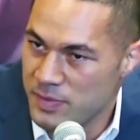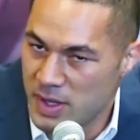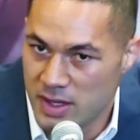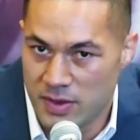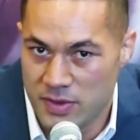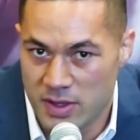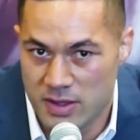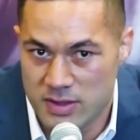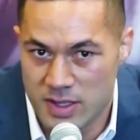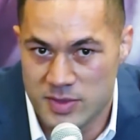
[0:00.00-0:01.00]
And I
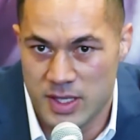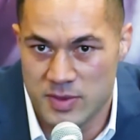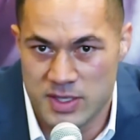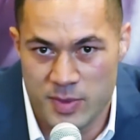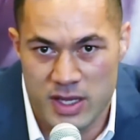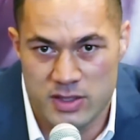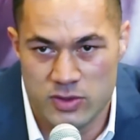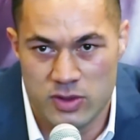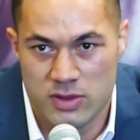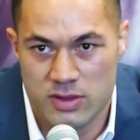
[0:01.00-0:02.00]
think sometimes smack
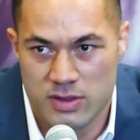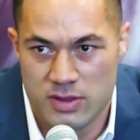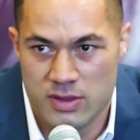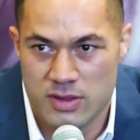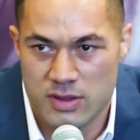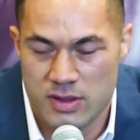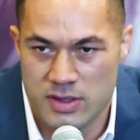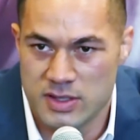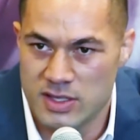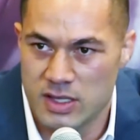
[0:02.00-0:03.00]
talk
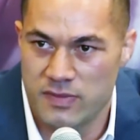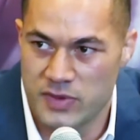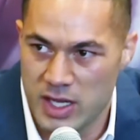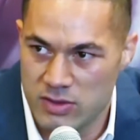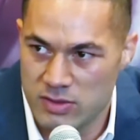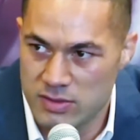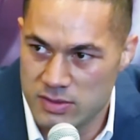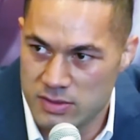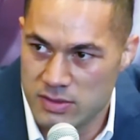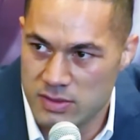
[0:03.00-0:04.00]
is a sign of doubt.
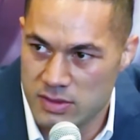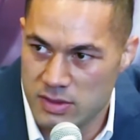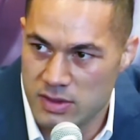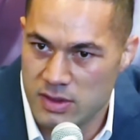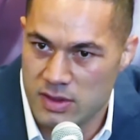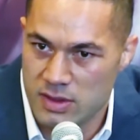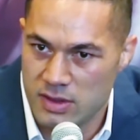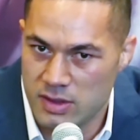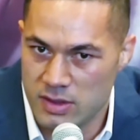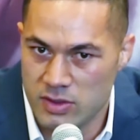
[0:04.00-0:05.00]

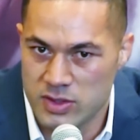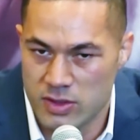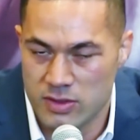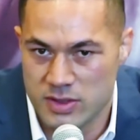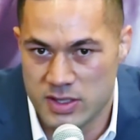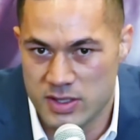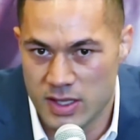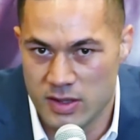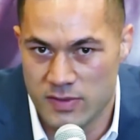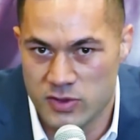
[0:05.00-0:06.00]
And also it's a
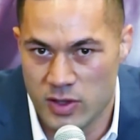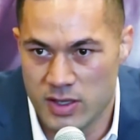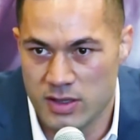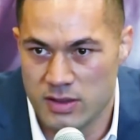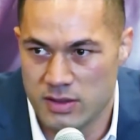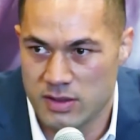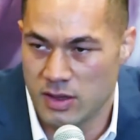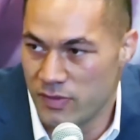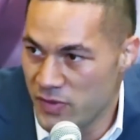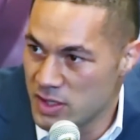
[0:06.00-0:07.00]
sign of trying to
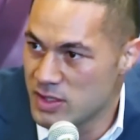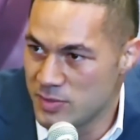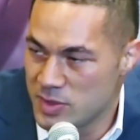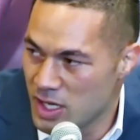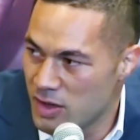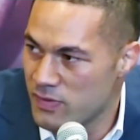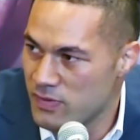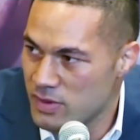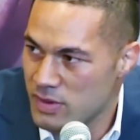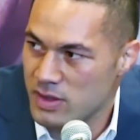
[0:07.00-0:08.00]
convince himself
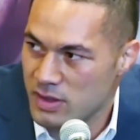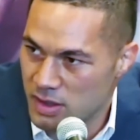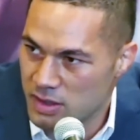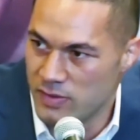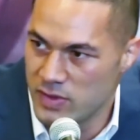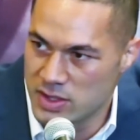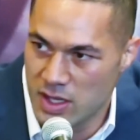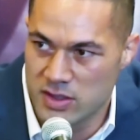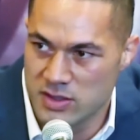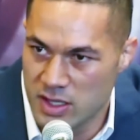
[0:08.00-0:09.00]
and convince
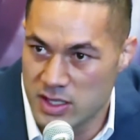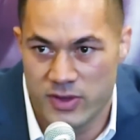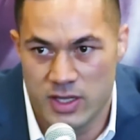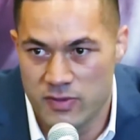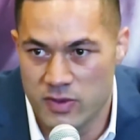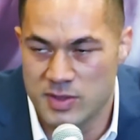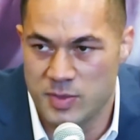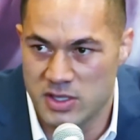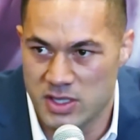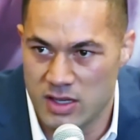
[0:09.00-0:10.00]
others that he's ready for this
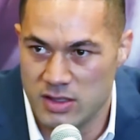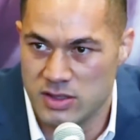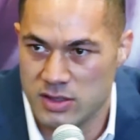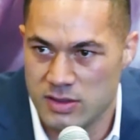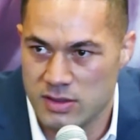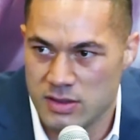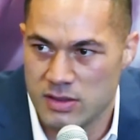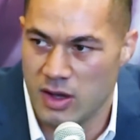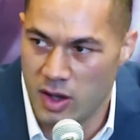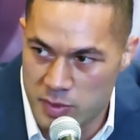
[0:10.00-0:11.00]
big challenge.
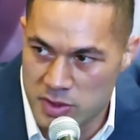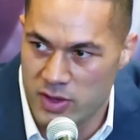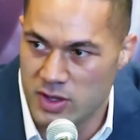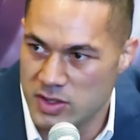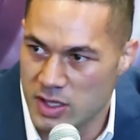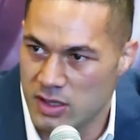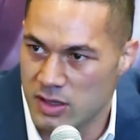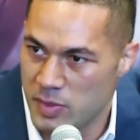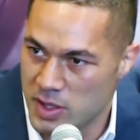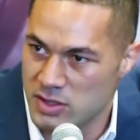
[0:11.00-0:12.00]
I hope he's ready to take a lot
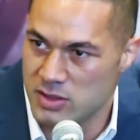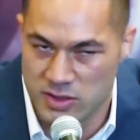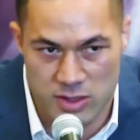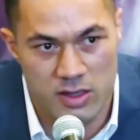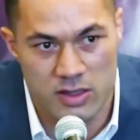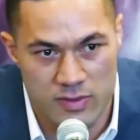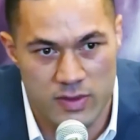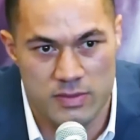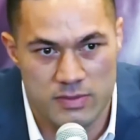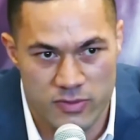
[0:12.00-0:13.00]
of punches because I'm going to give
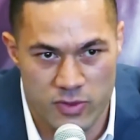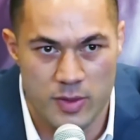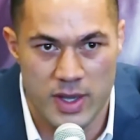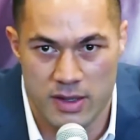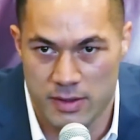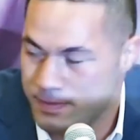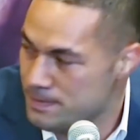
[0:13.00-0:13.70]
it real bad.